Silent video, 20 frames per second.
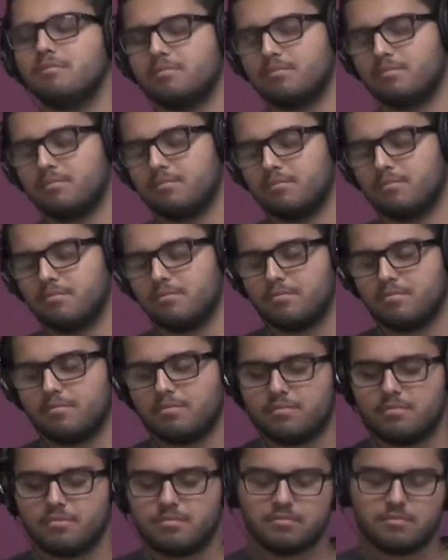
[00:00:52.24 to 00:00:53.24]

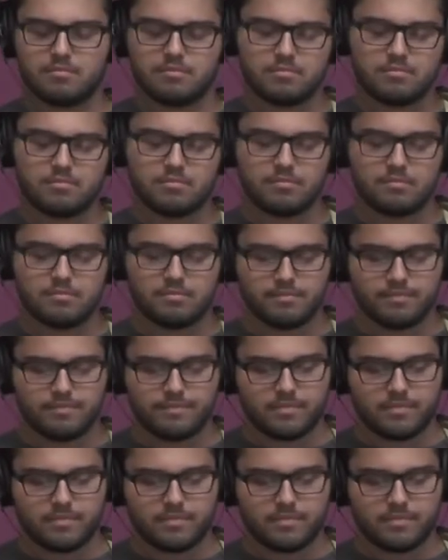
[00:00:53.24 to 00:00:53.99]
(no one is talking)